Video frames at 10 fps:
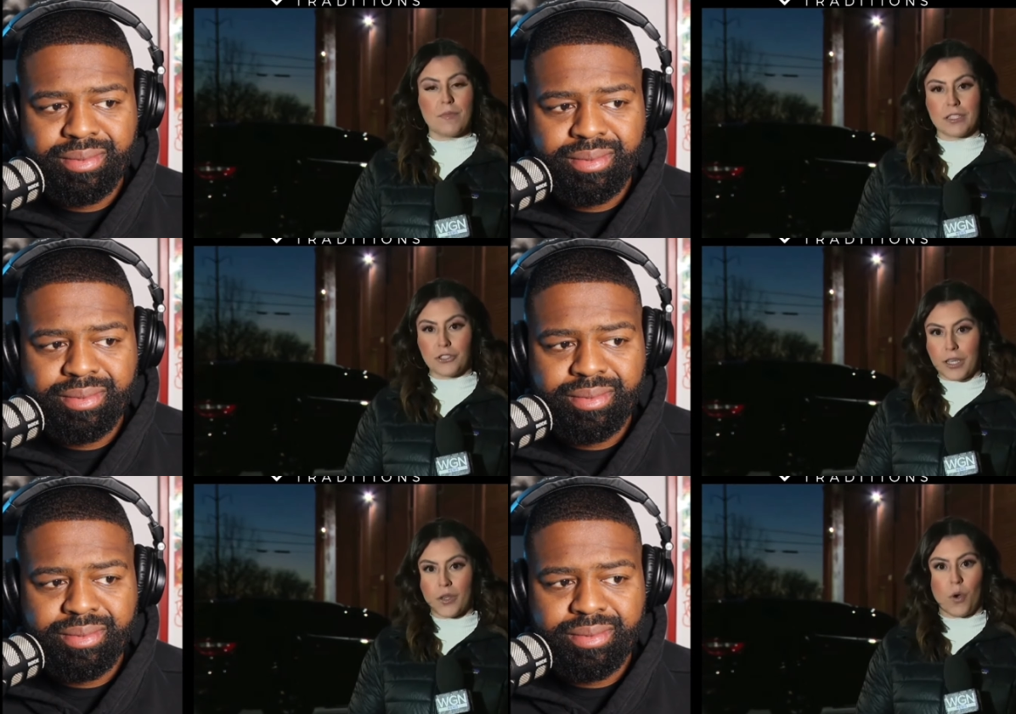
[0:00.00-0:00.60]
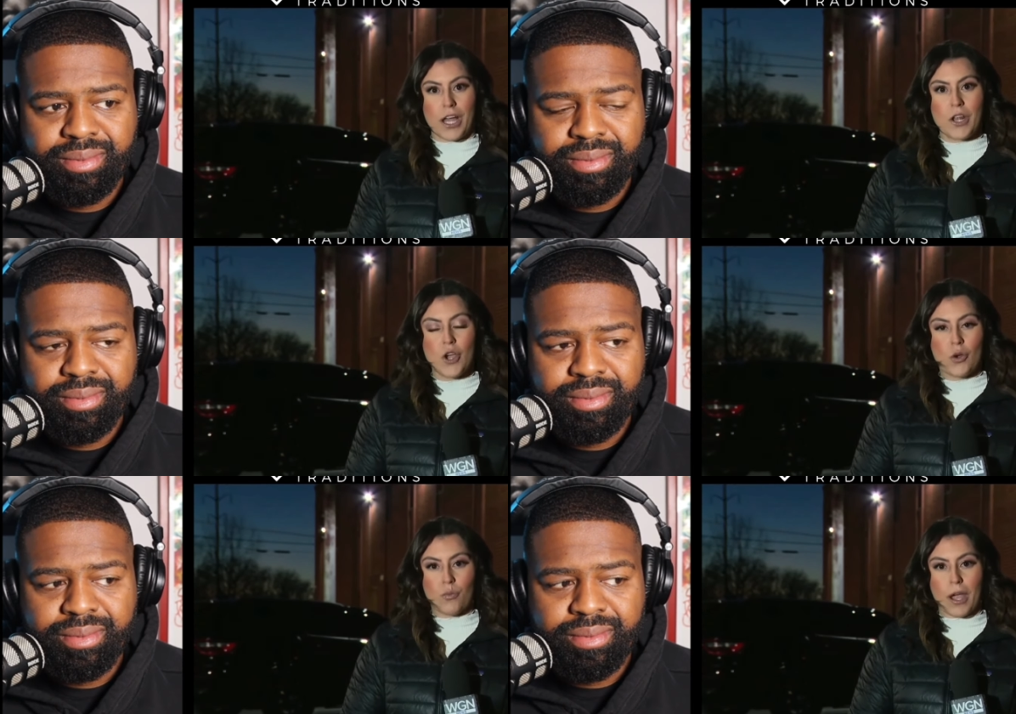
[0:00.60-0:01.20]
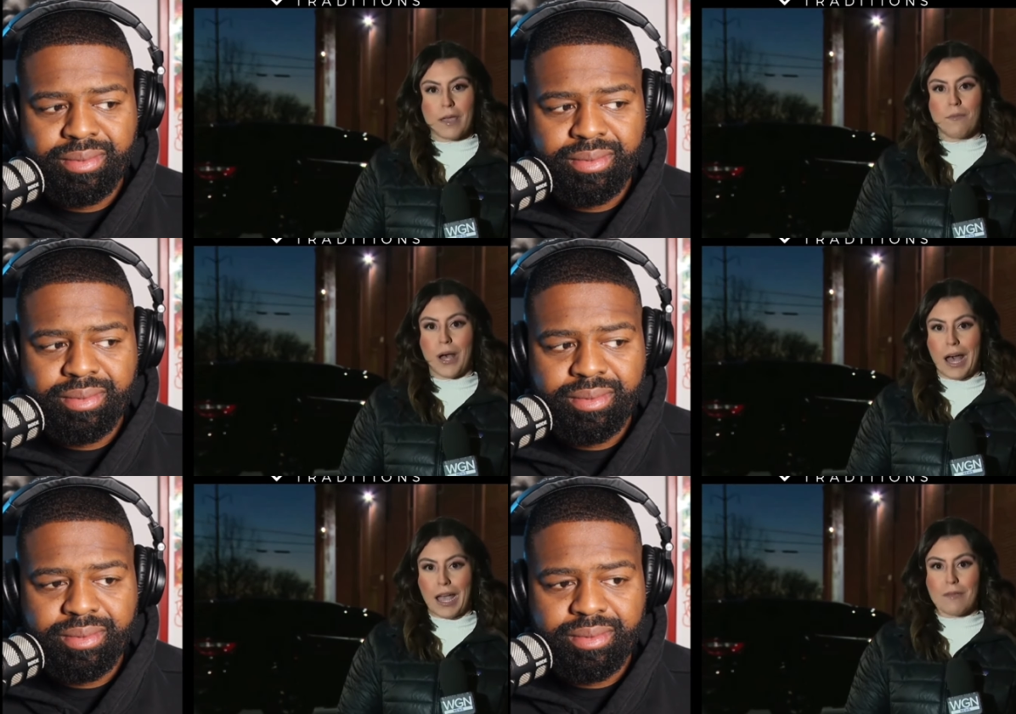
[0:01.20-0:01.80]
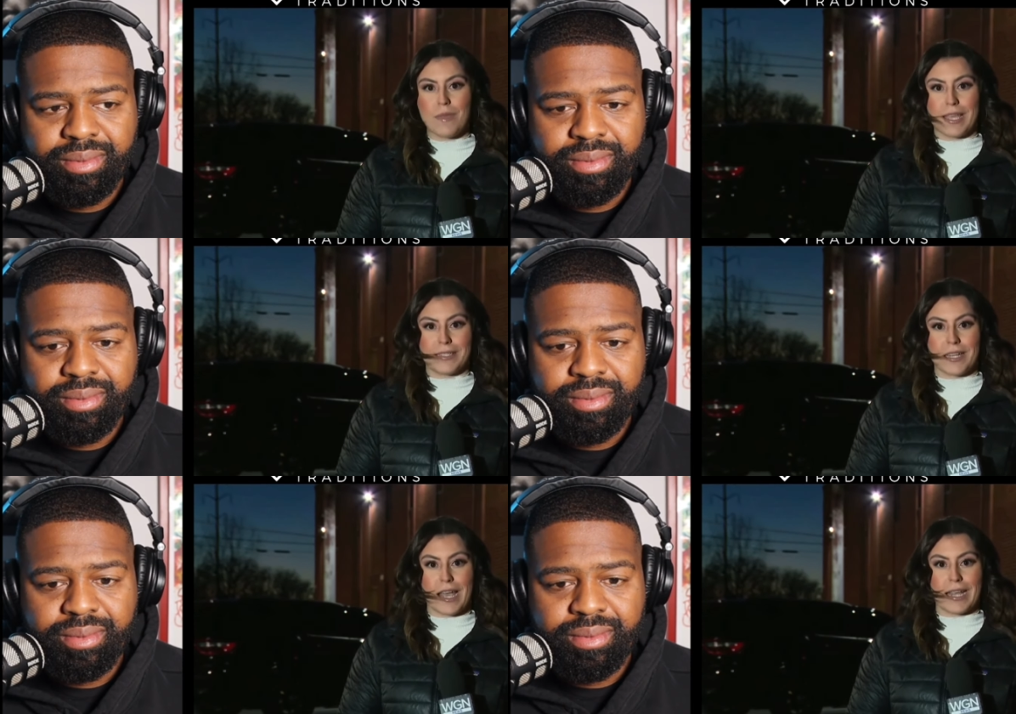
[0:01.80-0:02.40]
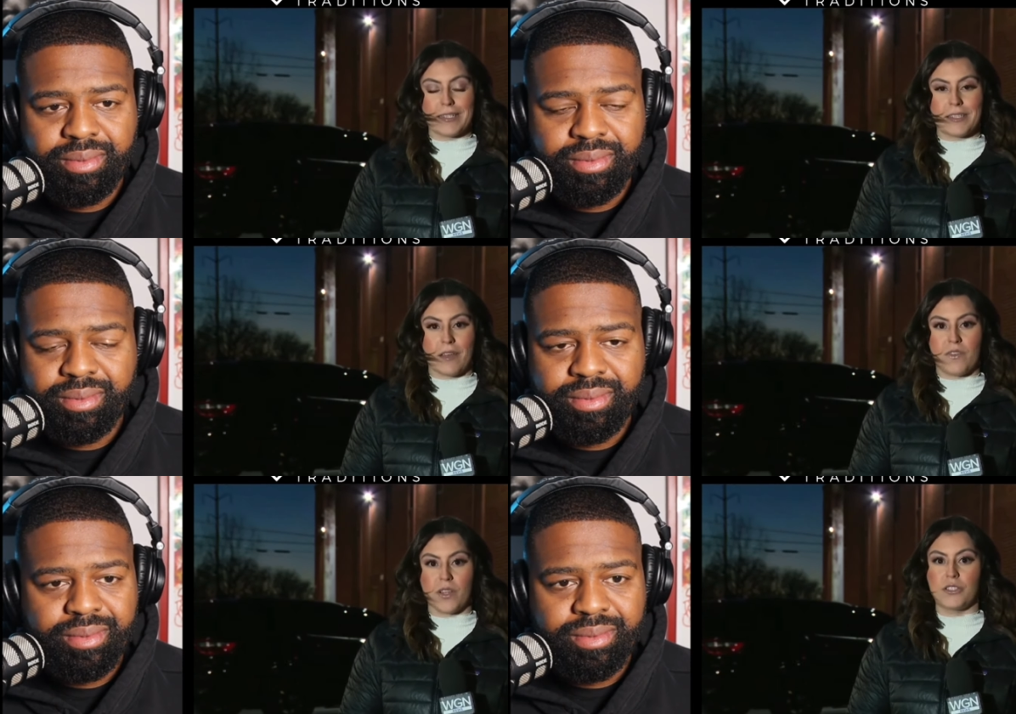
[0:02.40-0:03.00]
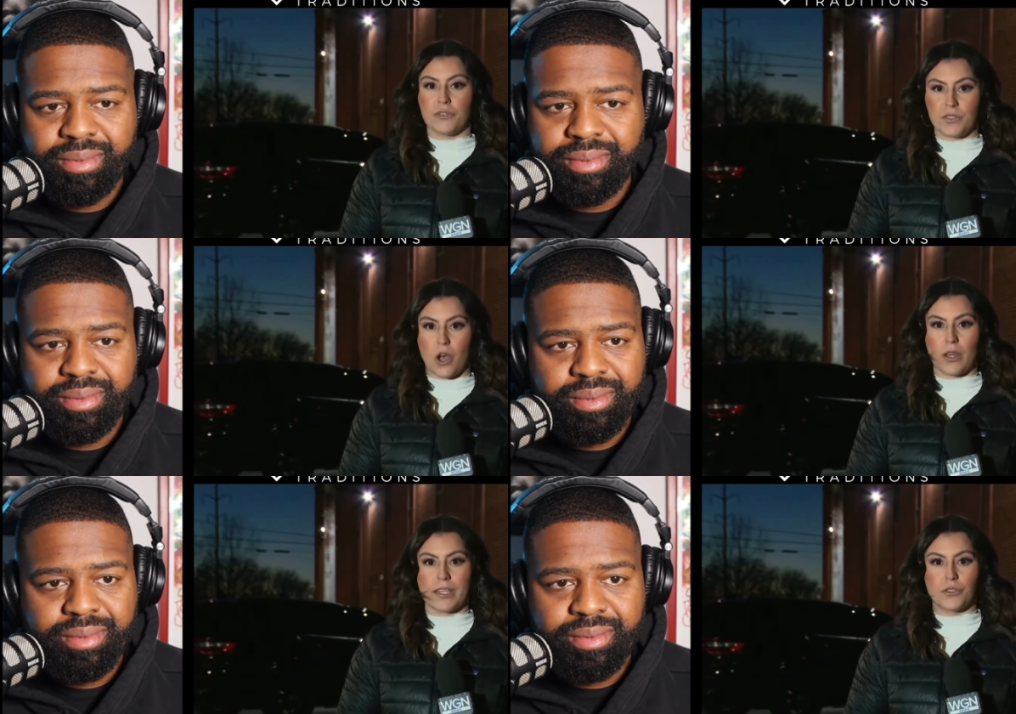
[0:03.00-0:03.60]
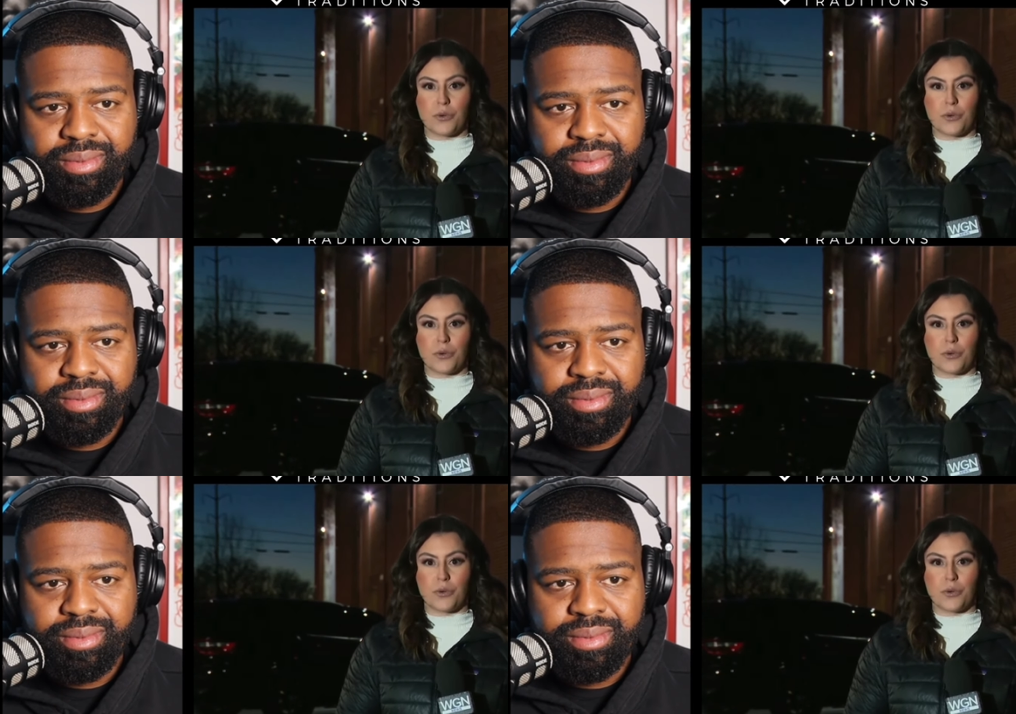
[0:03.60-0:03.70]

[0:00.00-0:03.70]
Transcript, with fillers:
Speaker 1: much like the one right behind me. Tonight, some Village of Dolton